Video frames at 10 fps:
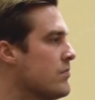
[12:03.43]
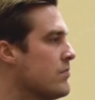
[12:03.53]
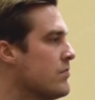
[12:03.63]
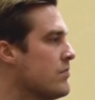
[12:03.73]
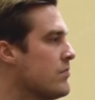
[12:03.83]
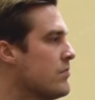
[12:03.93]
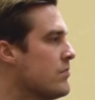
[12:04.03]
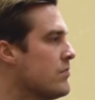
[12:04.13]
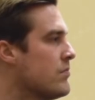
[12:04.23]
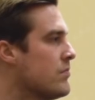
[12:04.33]

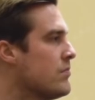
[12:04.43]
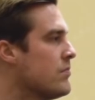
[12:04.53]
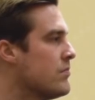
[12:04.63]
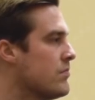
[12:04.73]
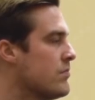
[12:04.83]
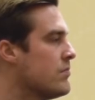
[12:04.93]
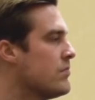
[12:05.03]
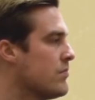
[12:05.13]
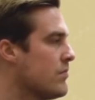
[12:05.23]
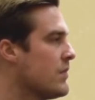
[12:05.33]

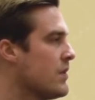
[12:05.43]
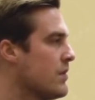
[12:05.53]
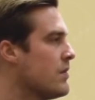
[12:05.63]
No words are spoken by the person on screen.